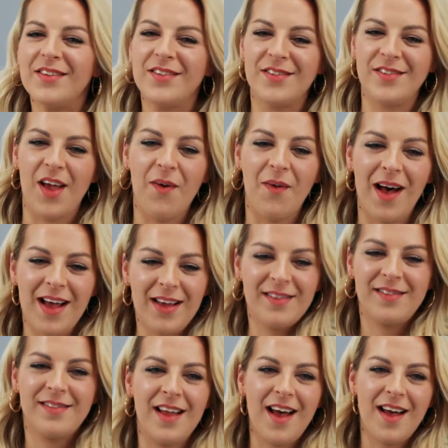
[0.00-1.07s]
So I
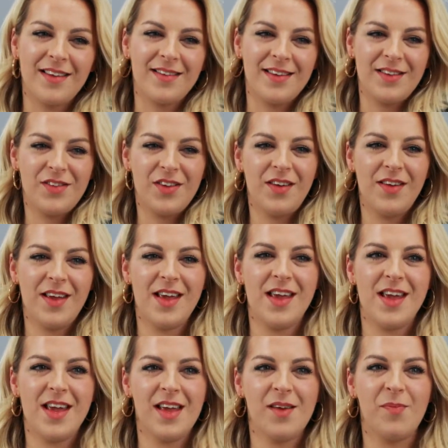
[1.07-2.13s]
started
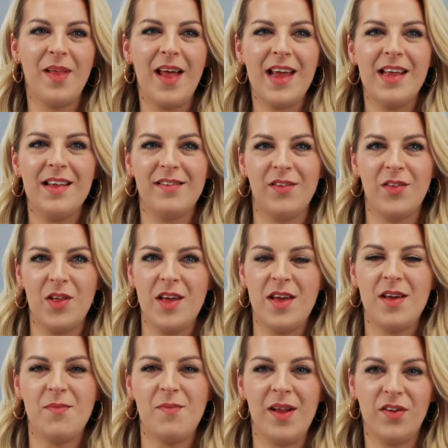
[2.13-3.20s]
doing plays on
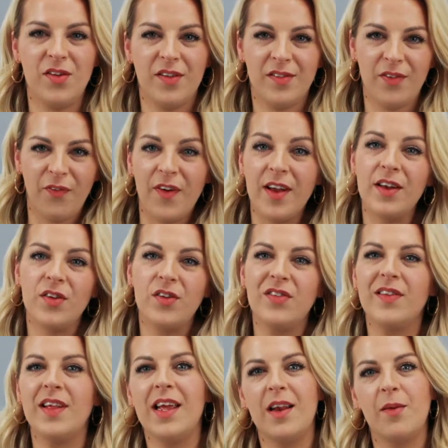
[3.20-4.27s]
the Manchester Fringe
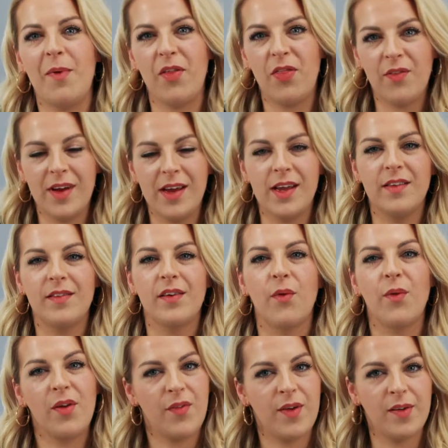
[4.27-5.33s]
scene about 3 years ago
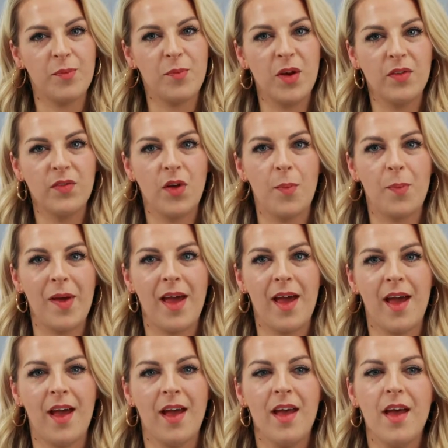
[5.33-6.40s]
when I first moved up
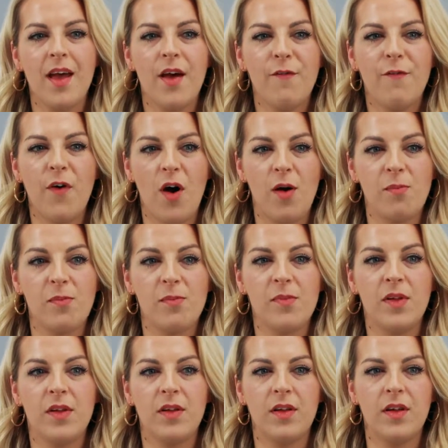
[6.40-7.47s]
here
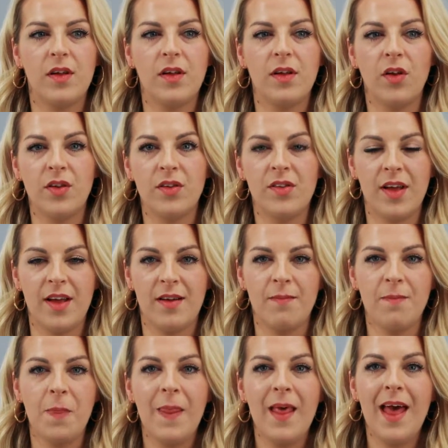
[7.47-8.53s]
from
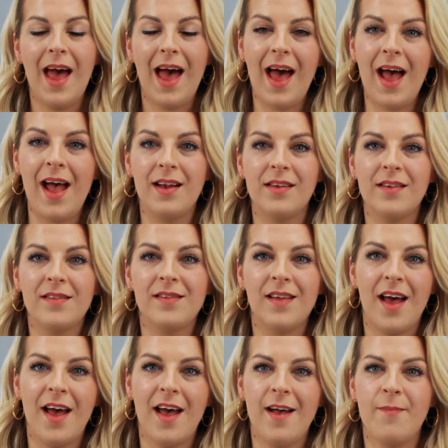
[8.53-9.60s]
London. And
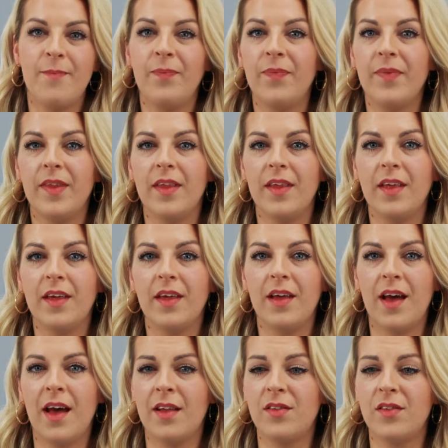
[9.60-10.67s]

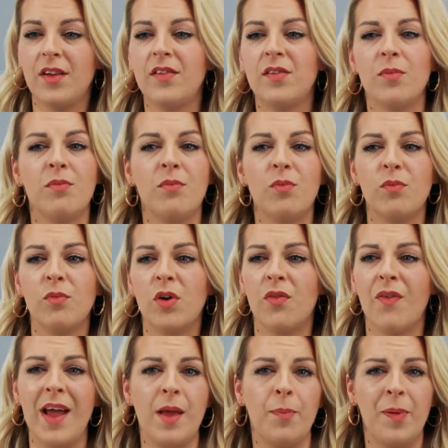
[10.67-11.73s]
I did some
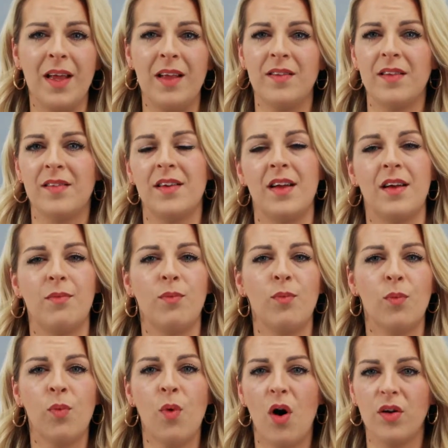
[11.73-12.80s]
great pieces and I
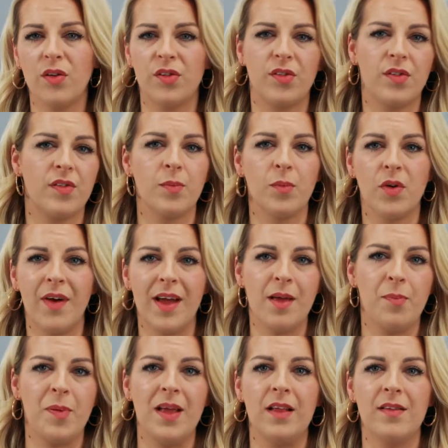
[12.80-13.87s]
watched some
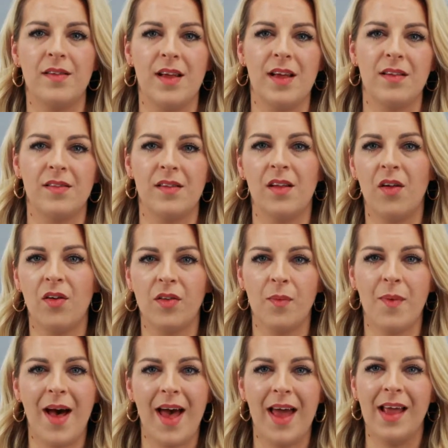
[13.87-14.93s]
great pieces along the
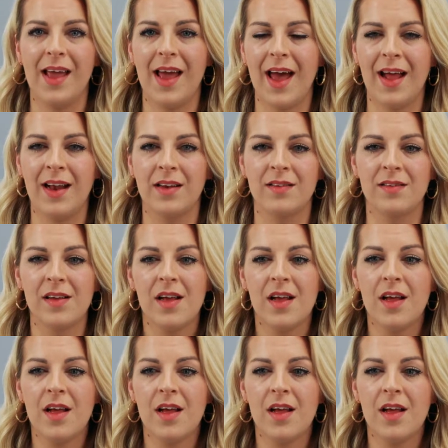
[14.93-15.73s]
way. And